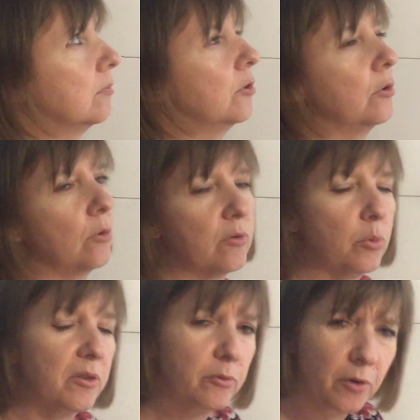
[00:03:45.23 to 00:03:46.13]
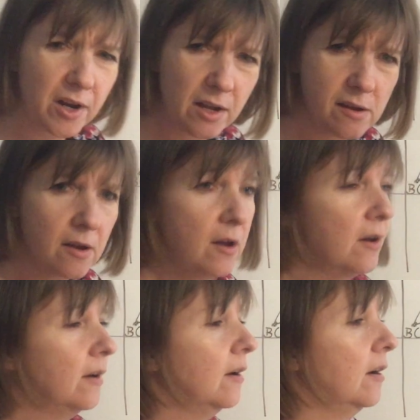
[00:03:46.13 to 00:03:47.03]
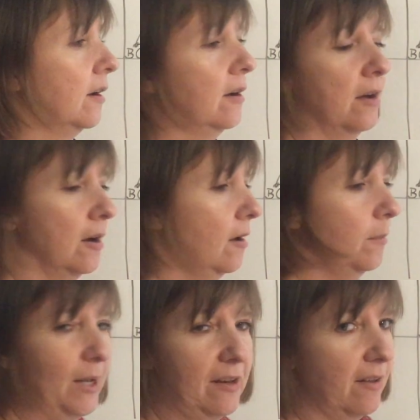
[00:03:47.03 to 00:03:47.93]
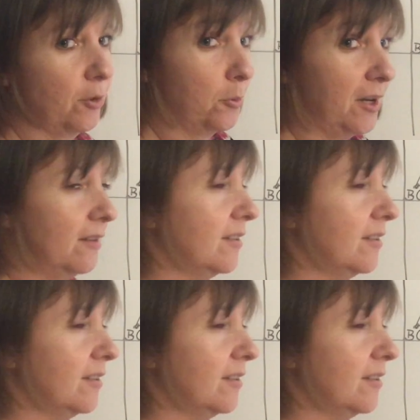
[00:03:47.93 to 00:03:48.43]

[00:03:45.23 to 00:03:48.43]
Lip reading: good grief, was it Friday? All my days are running